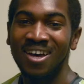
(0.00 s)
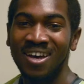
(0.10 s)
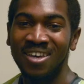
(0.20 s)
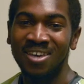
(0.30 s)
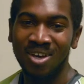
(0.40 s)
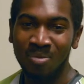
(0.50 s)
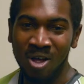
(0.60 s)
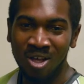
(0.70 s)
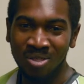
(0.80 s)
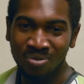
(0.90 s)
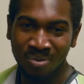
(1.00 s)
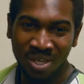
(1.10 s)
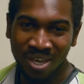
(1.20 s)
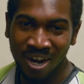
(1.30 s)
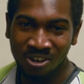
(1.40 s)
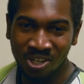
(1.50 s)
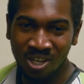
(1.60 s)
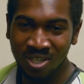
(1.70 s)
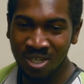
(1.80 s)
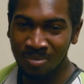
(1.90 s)
Hi, I'm Arthur from the
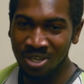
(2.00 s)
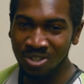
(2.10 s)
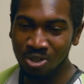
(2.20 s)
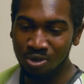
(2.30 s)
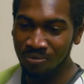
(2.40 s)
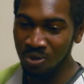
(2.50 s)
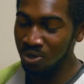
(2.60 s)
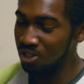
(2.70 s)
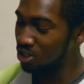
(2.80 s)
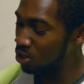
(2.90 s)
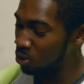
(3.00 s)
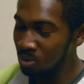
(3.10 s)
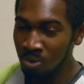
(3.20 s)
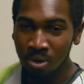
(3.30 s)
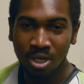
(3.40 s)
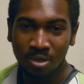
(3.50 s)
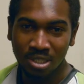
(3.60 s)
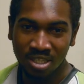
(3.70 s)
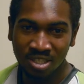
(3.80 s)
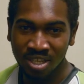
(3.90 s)
Carillon, and I'm here to review the new
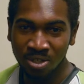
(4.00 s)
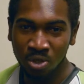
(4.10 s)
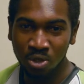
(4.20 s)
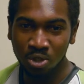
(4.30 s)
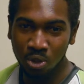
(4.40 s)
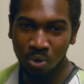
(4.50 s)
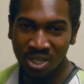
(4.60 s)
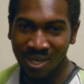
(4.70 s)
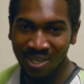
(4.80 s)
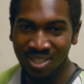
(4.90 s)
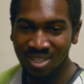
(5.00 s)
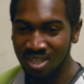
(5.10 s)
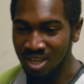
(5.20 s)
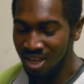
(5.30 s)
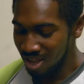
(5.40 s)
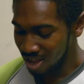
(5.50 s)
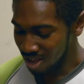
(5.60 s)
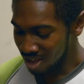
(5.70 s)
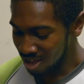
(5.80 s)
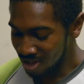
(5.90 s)
Nintendo 2DS.
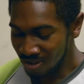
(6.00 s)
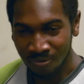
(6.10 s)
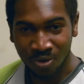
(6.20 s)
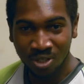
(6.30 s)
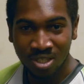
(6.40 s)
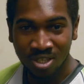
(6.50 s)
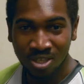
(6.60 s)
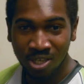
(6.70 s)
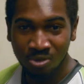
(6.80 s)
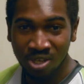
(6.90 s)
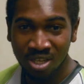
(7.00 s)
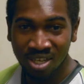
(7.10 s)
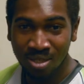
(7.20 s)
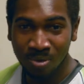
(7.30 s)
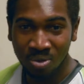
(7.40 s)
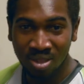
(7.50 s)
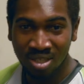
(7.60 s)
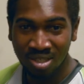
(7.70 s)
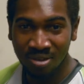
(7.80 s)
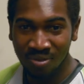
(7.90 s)
First thing you can realize about
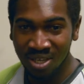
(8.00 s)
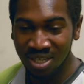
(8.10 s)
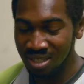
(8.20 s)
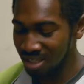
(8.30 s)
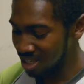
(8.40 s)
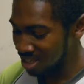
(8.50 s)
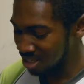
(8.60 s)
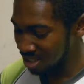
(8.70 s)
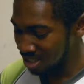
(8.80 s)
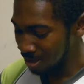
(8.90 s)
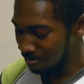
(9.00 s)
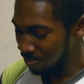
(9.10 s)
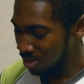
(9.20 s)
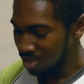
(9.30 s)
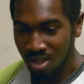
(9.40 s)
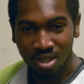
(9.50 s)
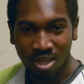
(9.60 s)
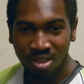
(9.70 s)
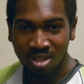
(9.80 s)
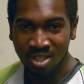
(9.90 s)
this device is
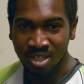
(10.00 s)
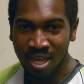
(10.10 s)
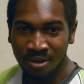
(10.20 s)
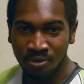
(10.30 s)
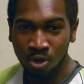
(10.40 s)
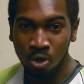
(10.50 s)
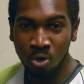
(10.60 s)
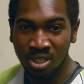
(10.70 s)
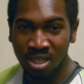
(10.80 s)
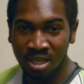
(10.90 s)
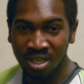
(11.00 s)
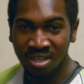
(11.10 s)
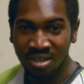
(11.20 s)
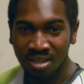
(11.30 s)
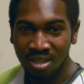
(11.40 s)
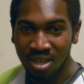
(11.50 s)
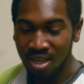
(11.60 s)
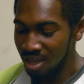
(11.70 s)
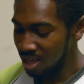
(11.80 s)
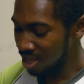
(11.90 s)
it doesn't have a closing lid,
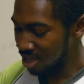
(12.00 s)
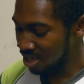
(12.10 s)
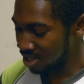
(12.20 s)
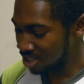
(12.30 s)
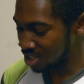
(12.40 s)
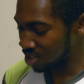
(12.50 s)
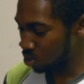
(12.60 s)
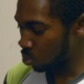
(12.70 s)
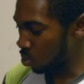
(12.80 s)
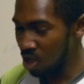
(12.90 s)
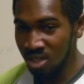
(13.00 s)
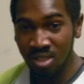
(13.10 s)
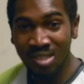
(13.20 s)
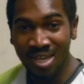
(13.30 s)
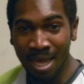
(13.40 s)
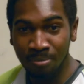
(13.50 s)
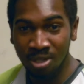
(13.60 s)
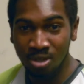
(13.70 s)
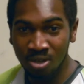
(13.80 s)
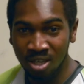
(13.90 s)
and it's just one
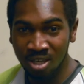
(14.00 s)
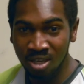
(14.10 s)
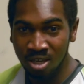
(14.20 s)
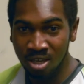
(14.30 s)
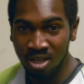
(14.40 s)
tablet-looking